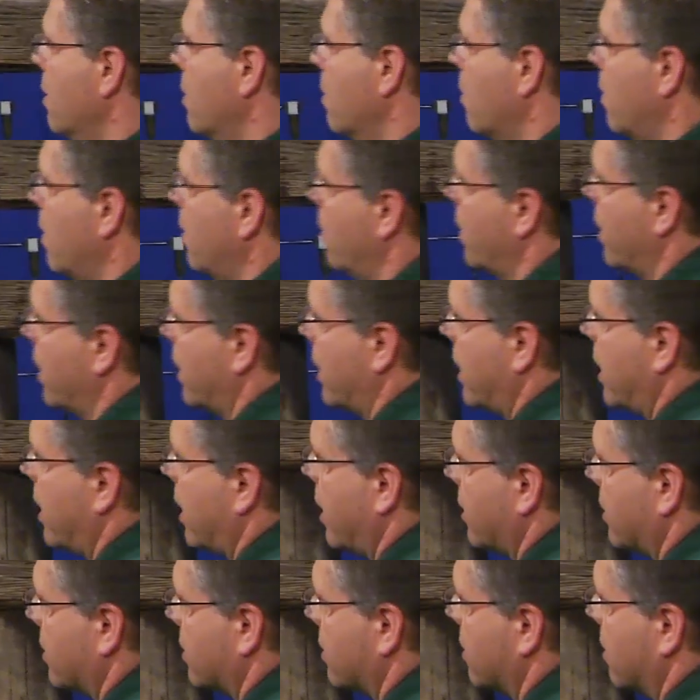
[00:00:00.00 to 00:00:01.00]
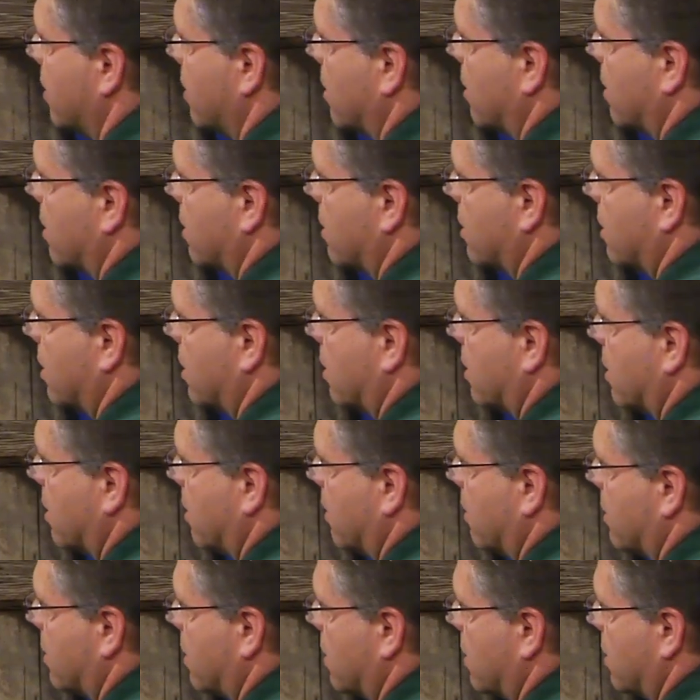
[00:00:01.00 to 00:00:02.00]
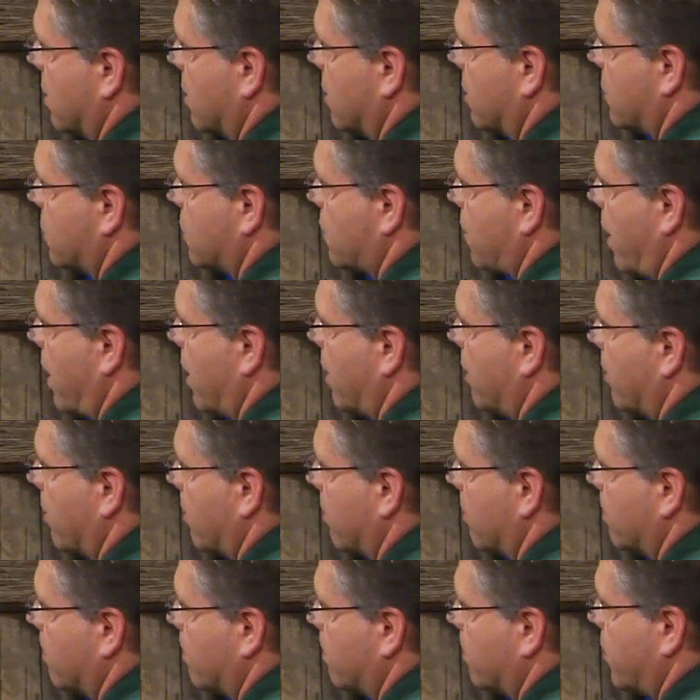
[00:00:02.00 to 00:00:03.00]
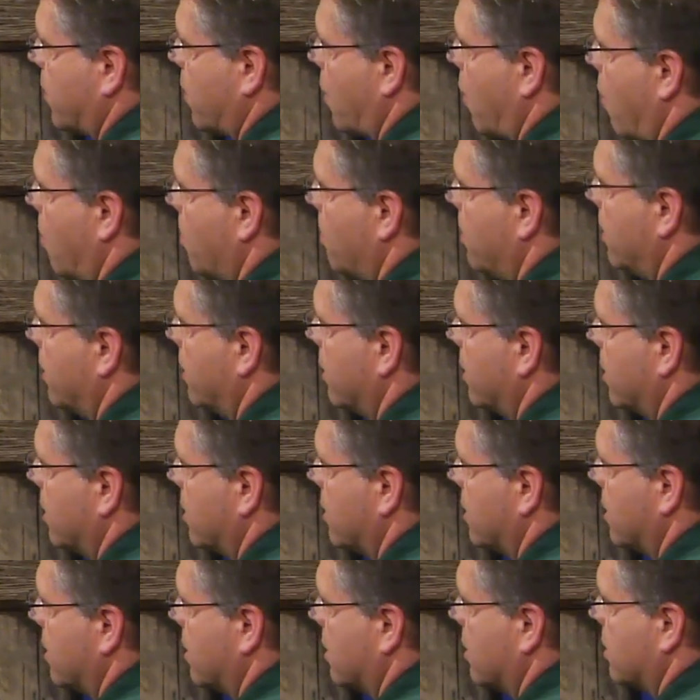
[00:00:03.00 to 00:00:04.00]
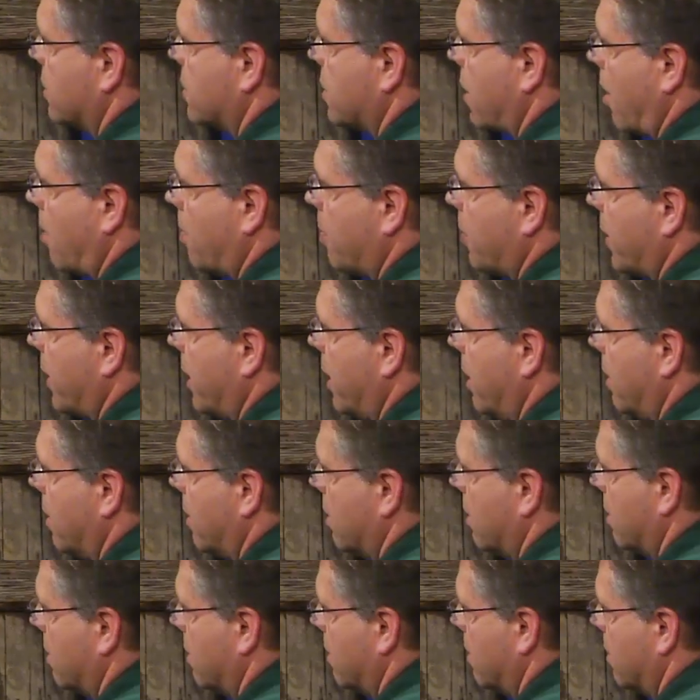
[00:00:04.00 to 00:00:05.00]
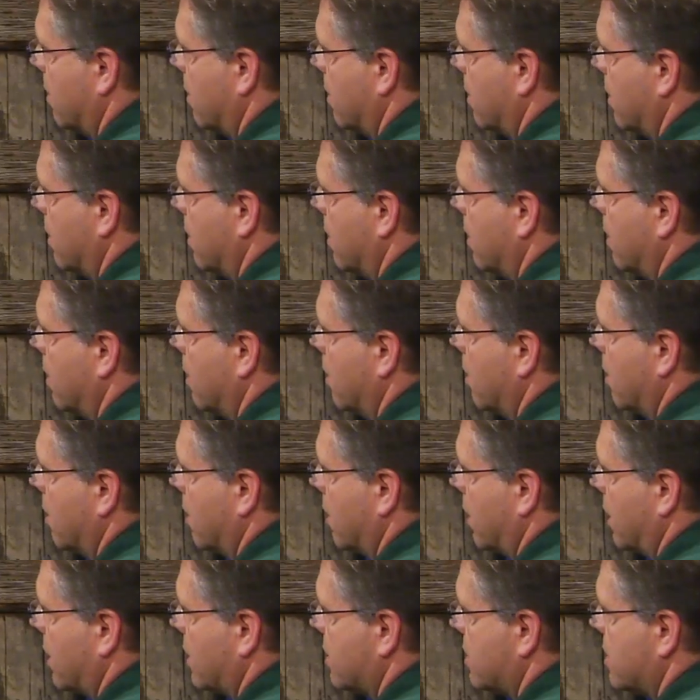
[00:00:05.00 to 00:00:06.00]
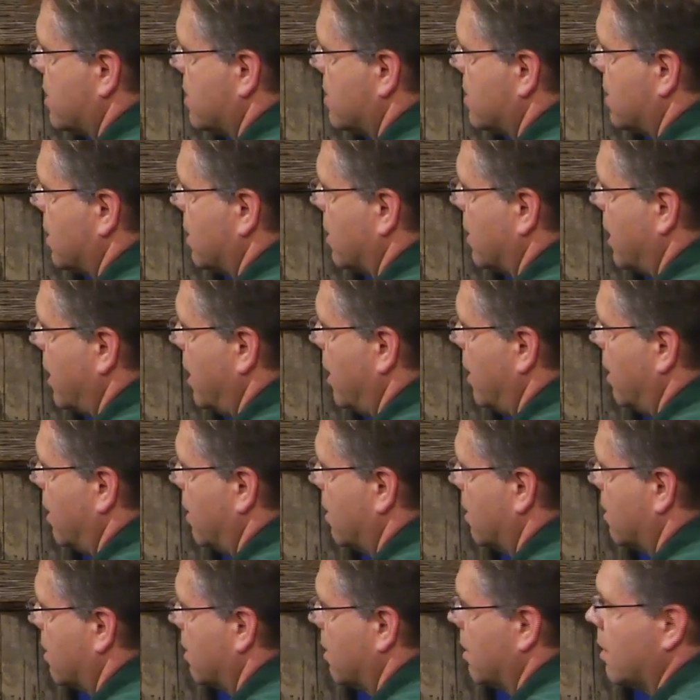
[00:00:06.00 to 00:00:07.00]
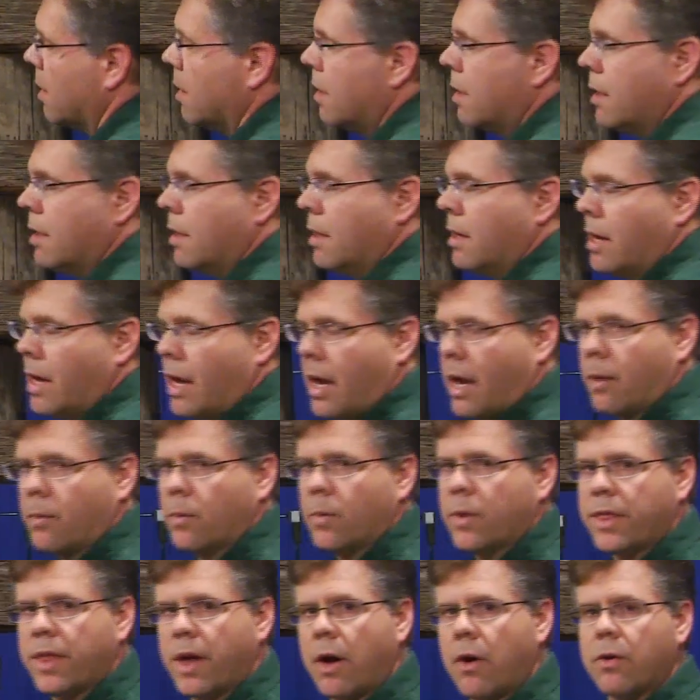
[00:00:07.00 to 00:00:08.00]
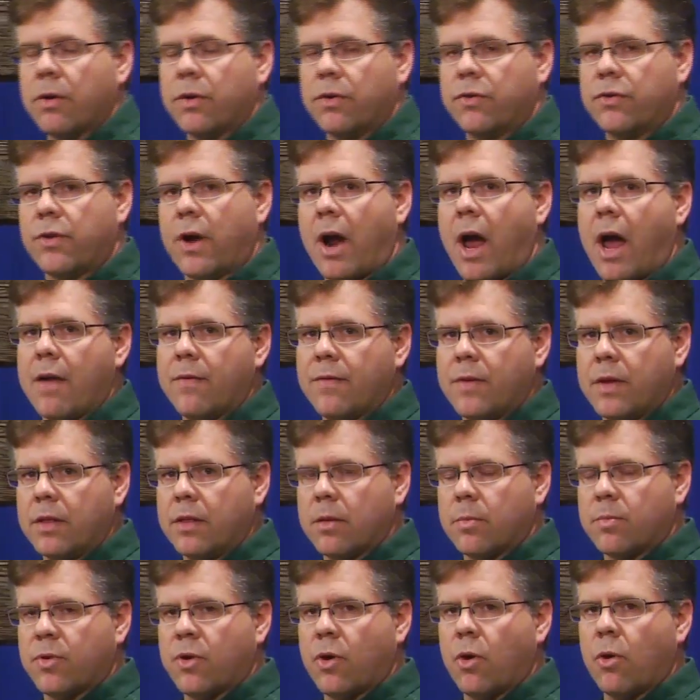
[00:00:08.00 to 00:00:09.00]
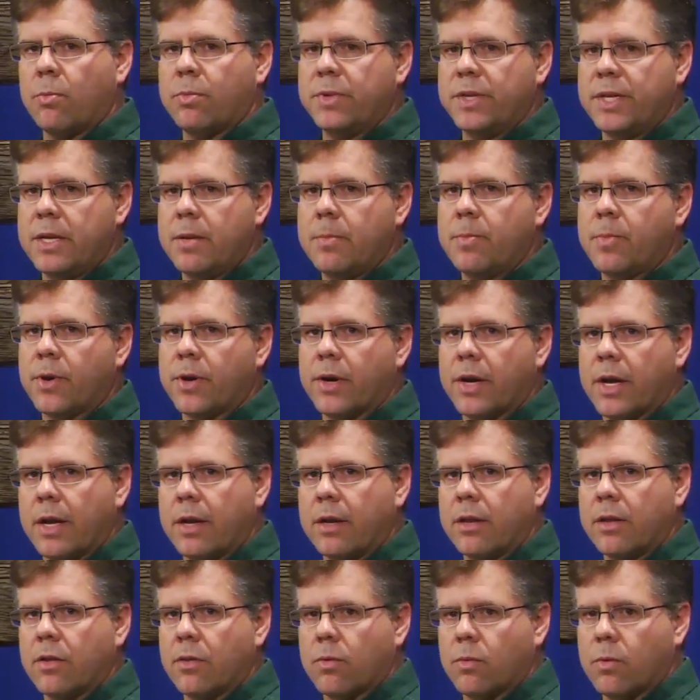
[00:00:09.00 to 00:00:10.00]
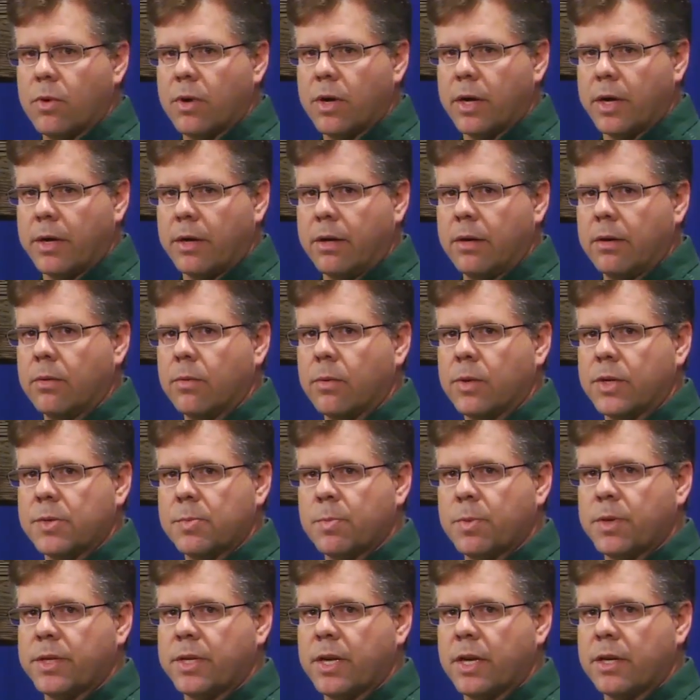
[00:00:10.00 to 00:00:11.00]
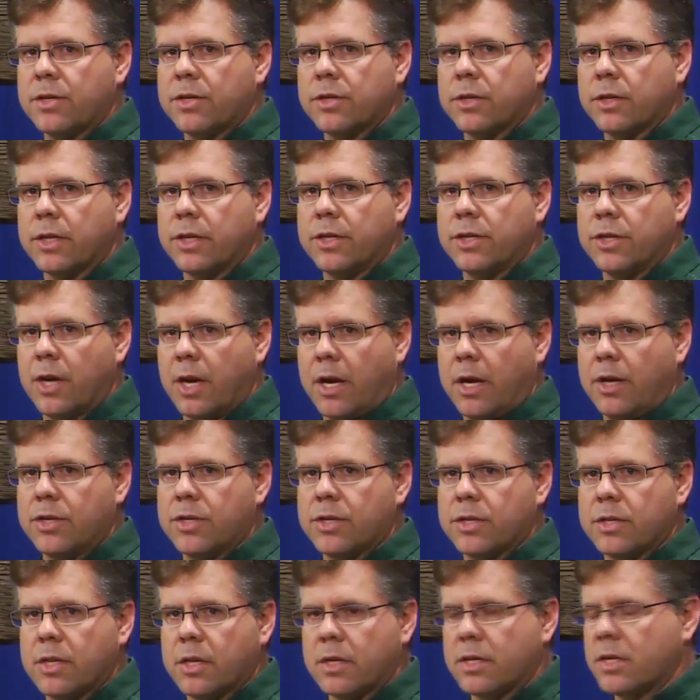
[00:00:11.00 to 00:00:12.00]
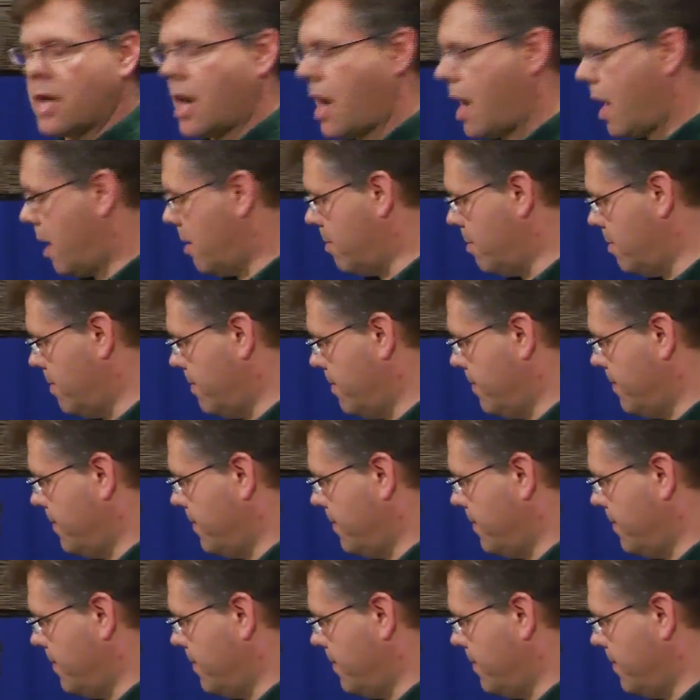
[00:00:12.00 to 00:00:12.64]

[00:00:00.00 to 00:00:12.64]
we want to hit, strike the probe sharply, consistently, and without driving the probe deeper into the wood, which potentially changes the time.